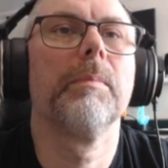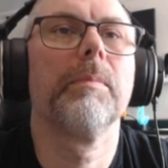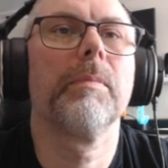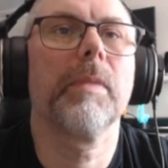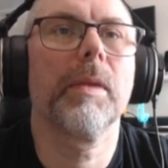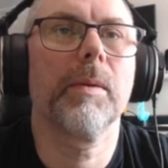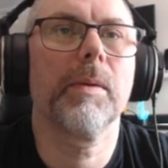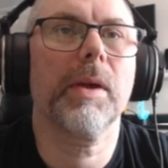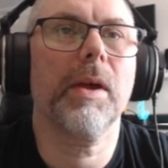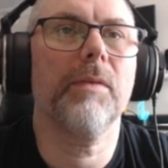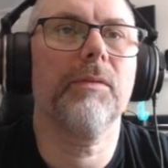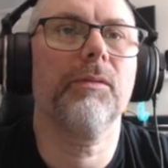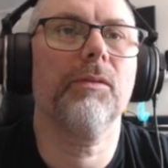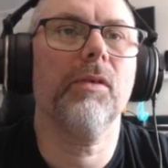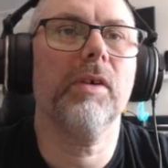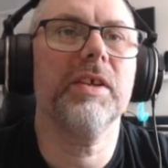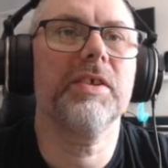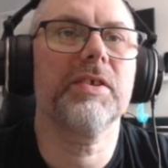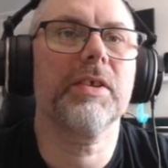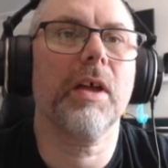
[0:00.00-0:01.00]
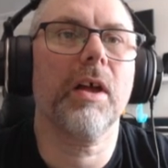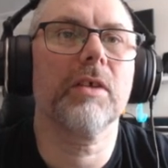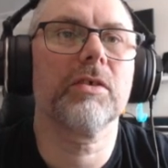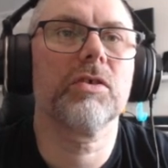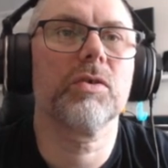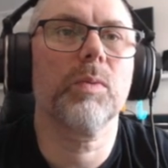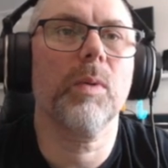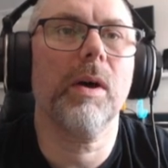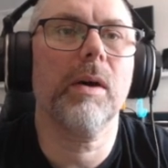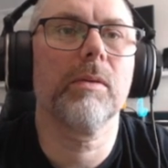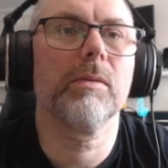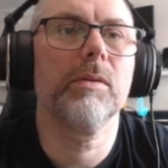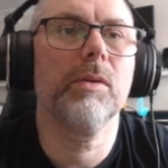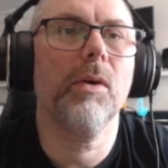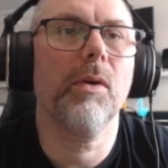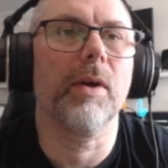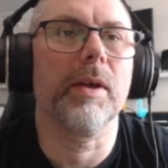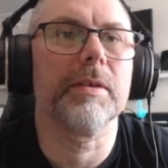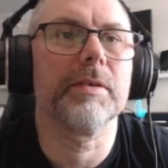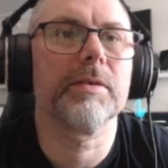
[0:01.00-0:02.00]
There we go. Three stars as well.
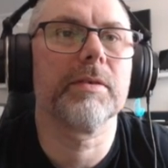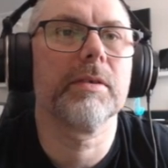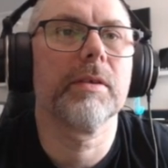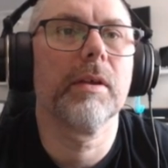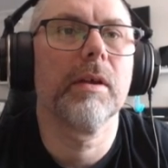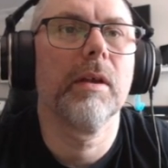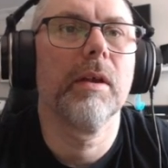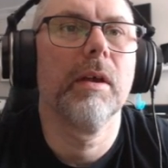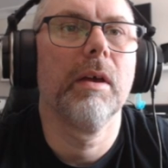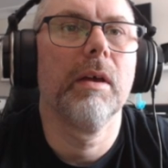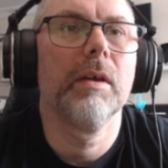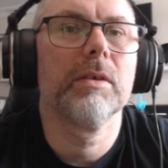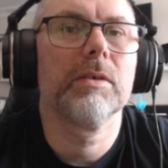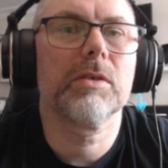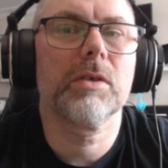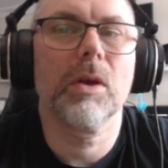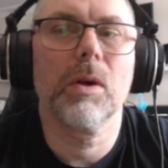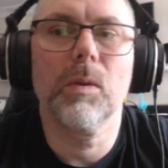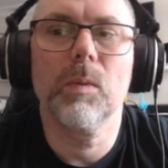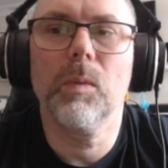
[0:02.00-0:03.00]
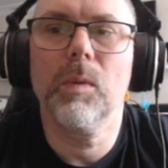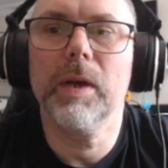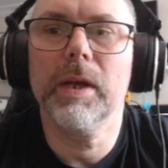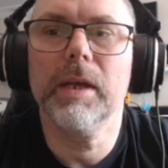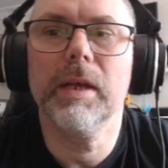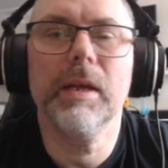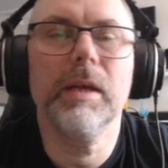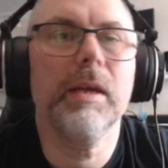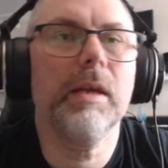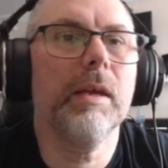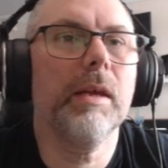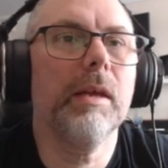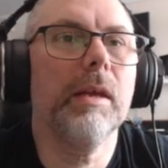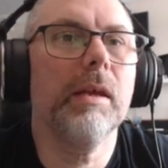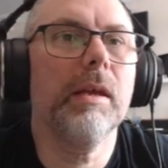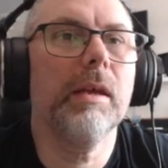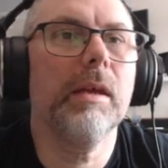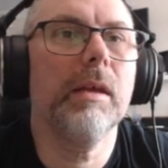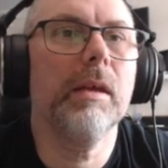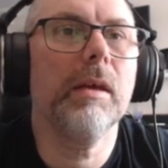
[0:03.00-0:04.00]
Nice. So
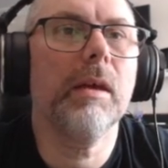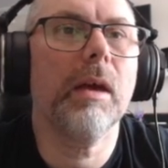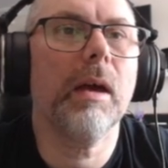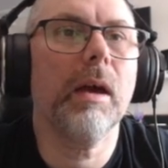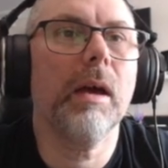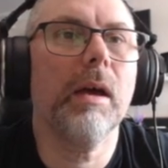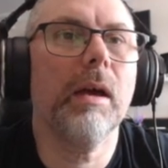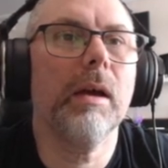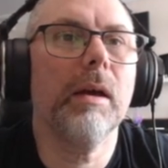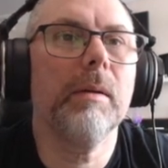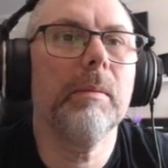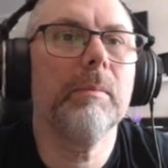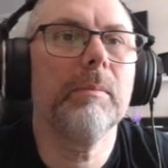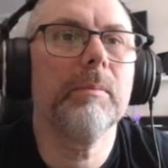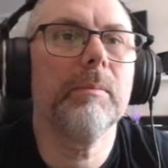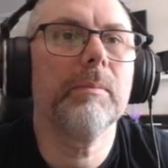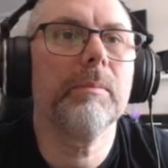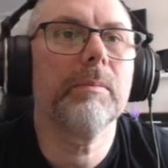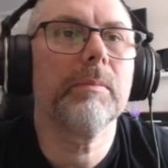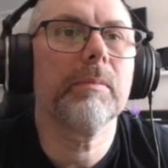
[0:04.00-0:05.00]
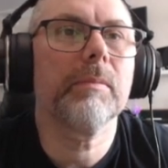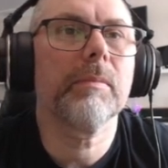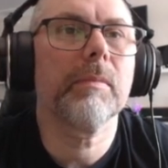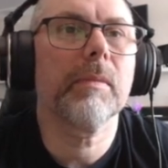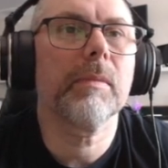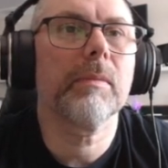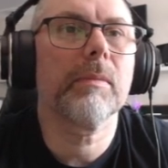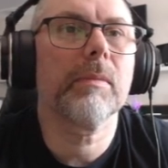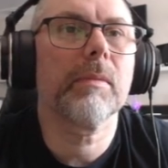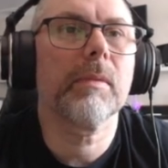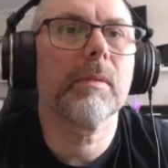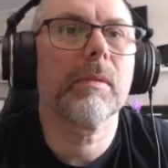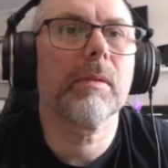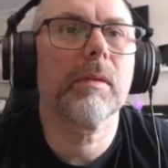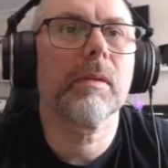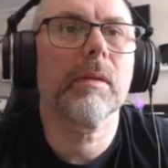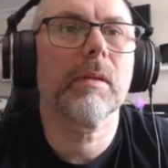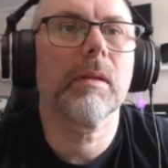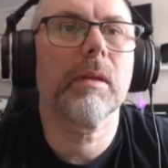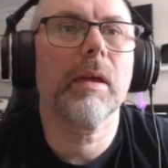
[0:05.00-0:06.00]
we um,
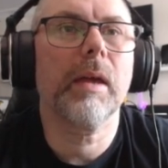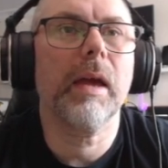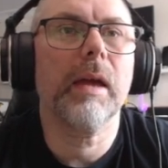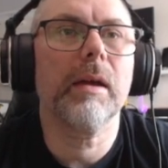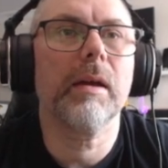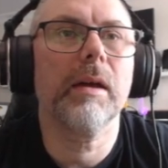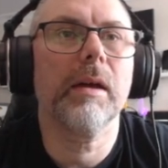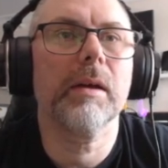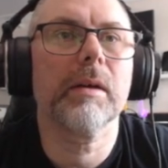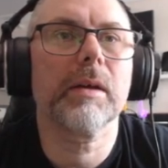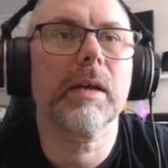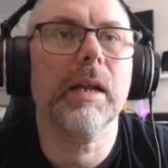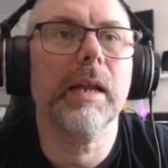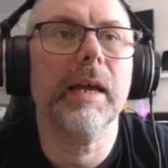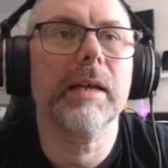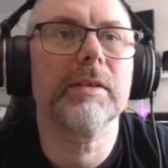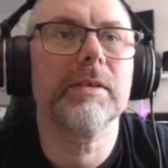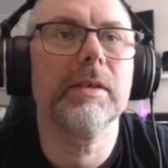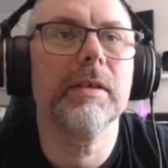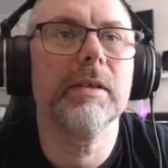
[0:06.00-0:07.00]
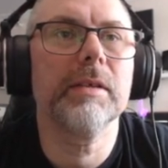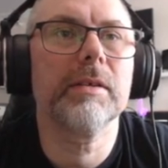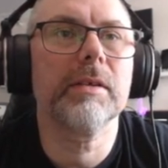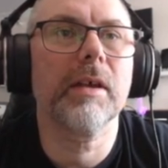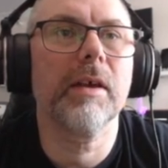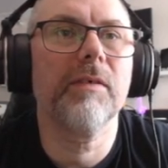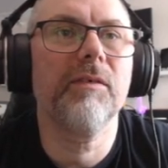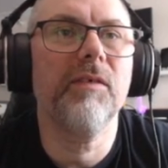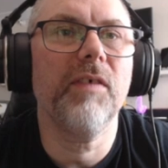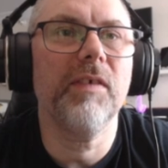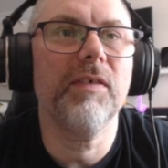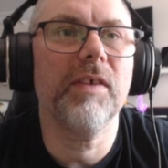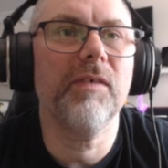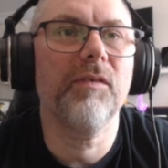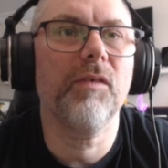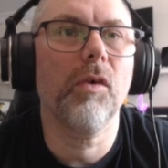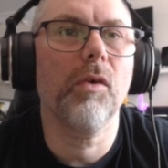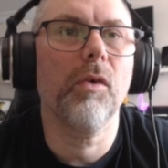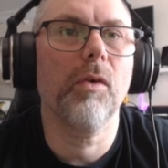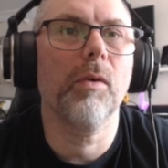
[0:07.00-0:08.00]
uh, collected
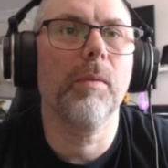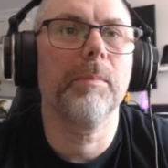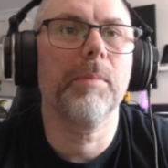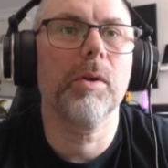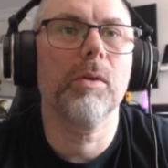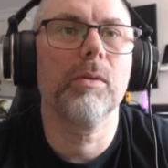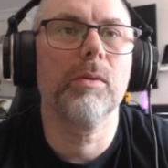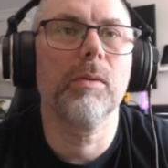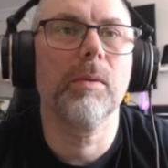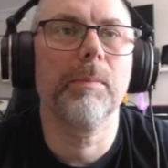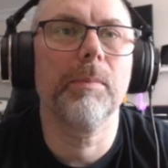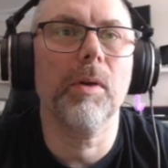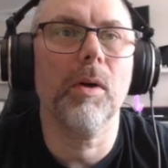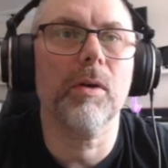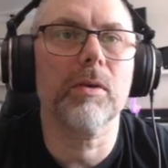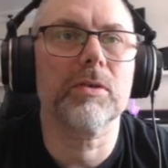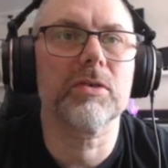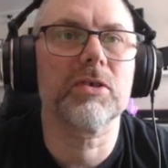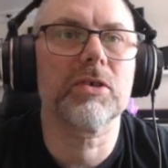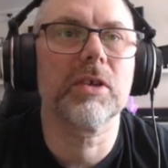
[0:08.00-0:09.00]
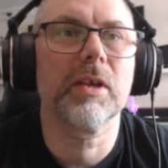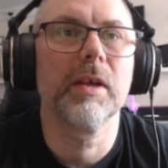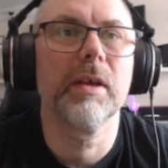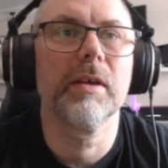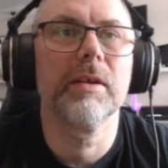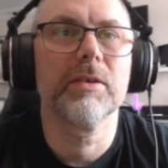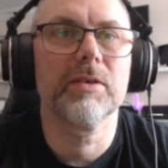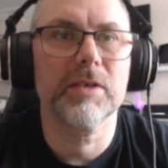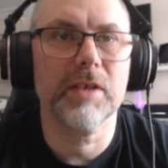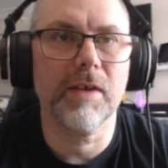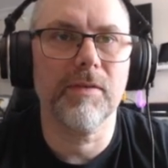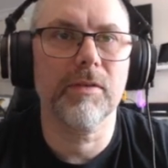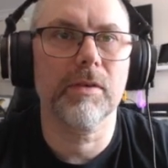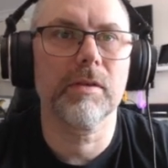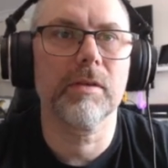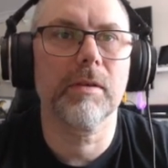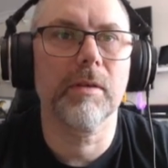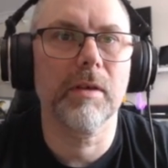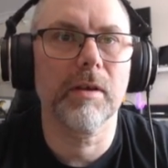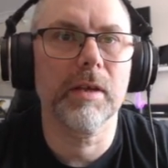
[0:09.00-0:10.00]
fifty-four blue blocks,
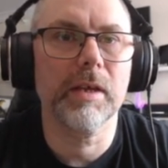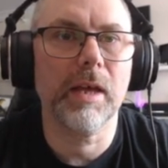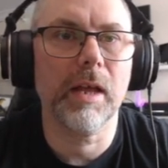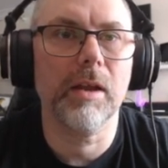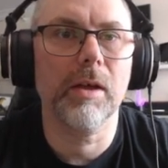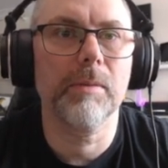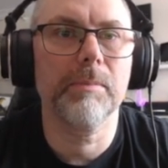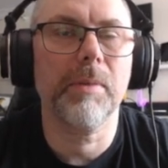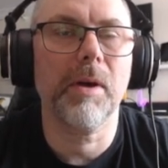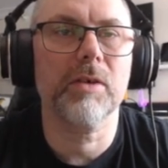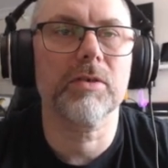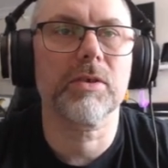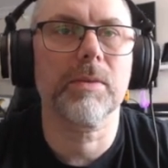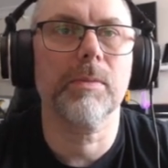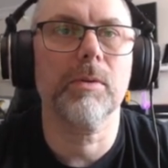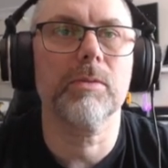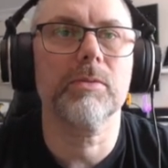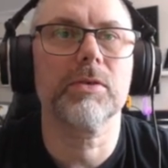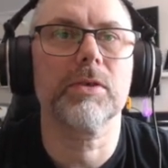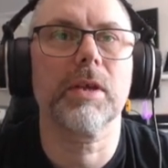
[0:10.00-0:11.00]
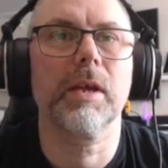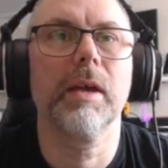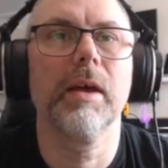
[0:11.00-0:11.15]
seven yellow basketballs,